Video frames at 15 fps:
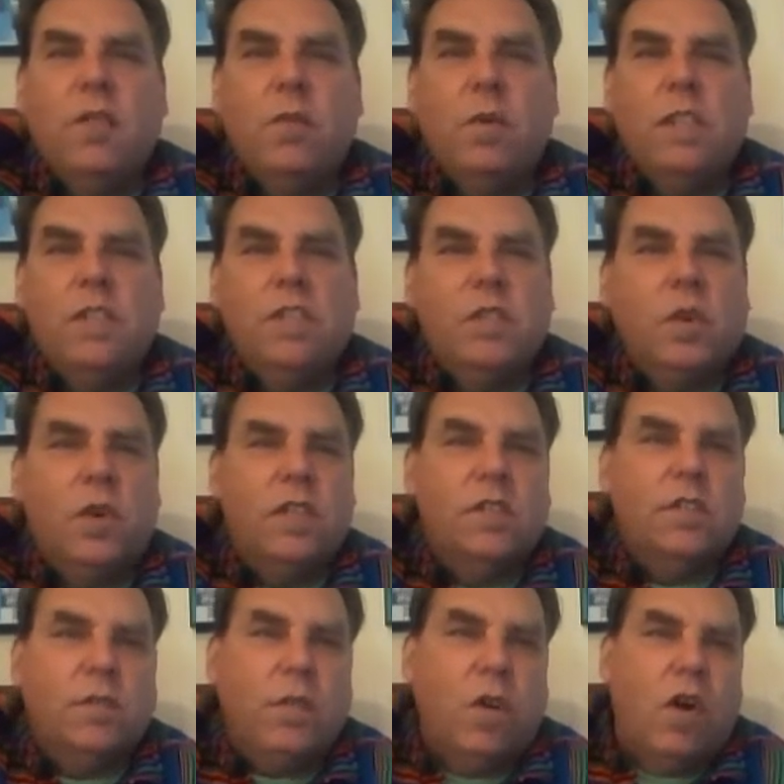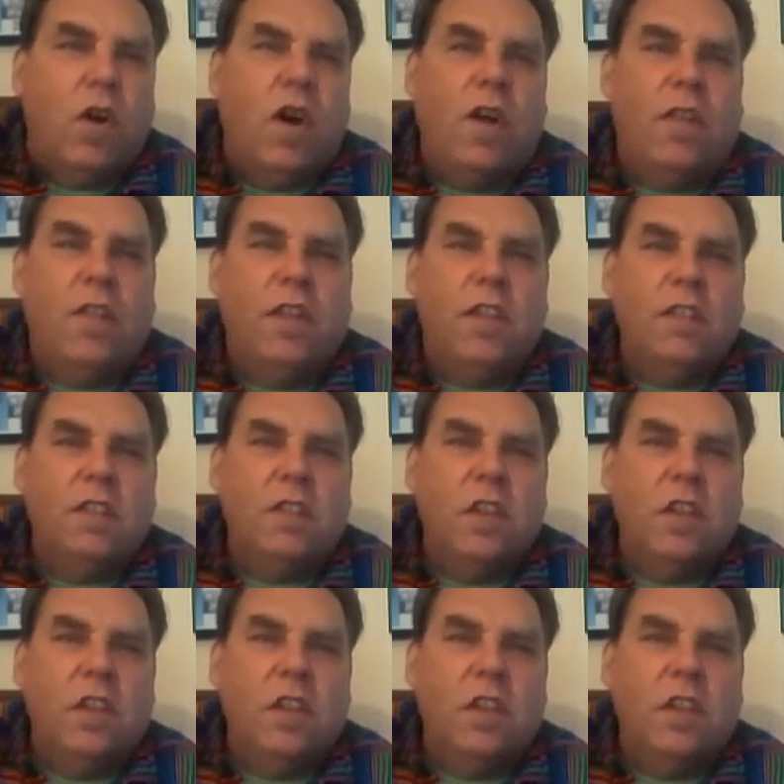resource for all things